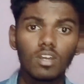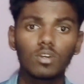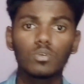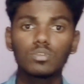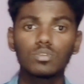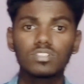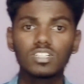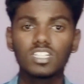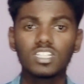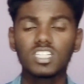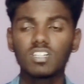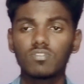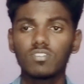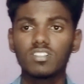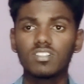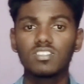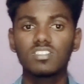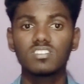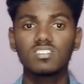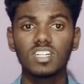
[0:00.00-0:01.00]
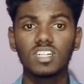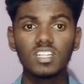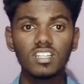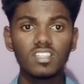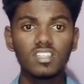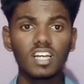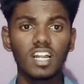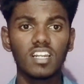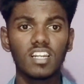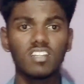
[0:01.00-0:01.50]
user interface
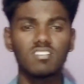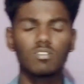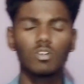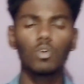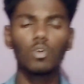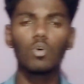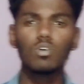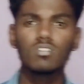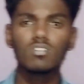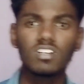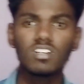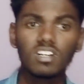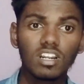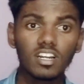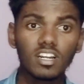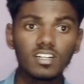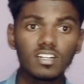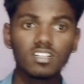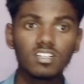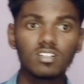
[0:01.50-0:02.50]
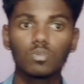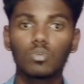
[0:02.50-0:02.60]
design and is closely related